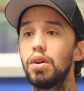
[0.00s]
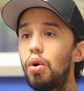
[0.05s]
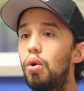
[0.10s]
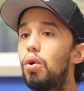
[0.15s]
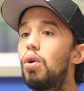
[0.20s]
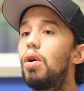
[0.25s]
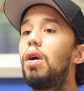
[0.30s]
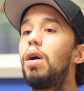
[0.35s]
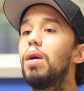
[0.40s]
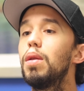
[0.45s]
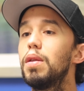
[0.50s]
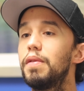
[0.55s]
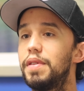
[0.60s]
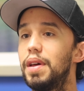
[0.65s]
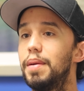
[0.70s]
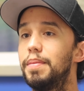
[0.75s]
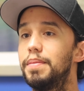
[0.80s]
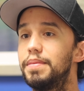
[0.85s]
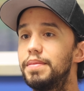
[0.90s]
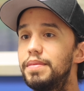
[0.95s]
Or all of
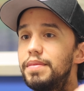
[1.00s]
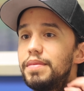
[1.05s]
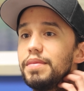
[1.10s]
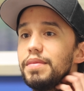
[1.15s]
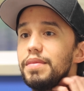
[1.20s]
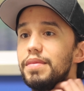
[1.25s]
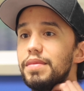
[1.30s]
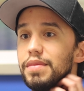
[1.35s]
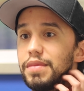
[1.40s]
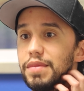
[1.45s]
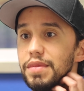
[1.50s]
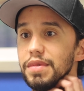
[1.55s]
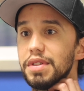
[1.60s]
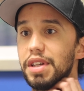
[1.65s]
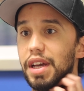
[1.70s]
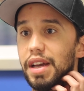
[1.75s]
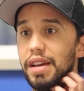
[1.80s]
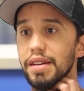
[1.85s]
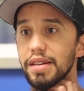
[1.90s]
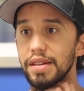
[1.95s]
them.
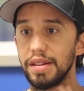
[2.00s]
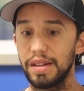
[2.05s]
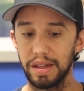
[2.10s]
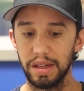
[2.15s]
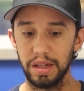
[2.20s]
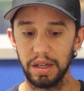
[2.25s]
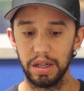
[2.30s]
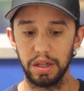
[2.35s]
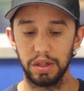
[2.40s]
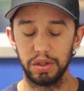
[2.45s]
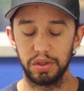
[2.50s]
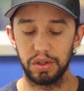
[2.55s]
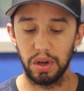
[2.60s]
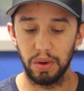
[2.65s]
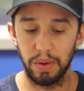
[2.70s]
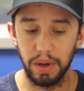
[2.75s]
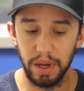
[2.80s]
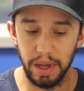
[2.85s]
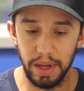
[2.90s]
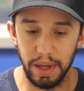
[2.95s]
Okay?
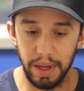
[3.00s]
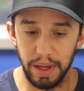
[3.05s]
So